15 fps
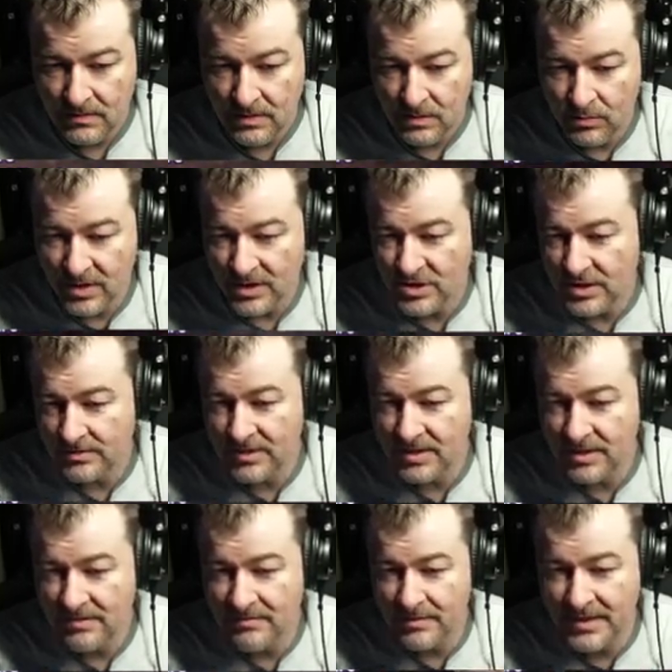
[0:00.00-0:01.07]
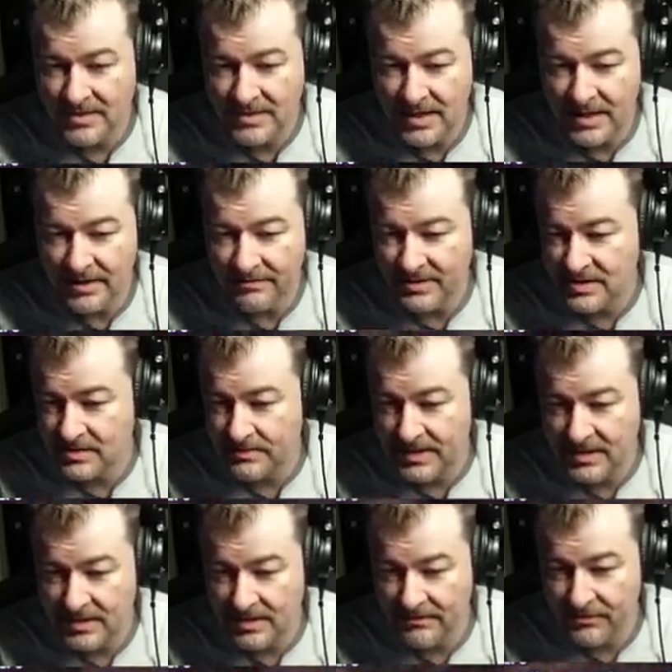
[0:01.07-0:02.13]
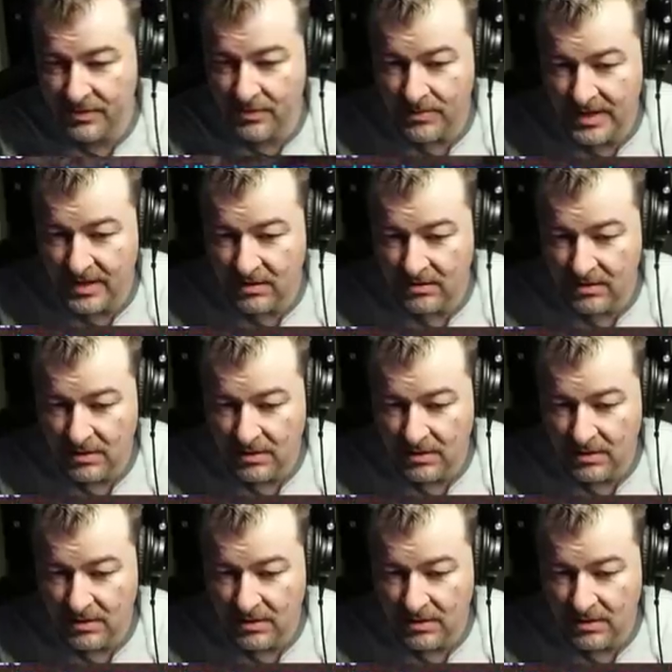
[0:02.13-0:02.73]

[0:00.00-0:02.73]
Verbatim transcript: which, I mean, everybody's kind of expected it for a while,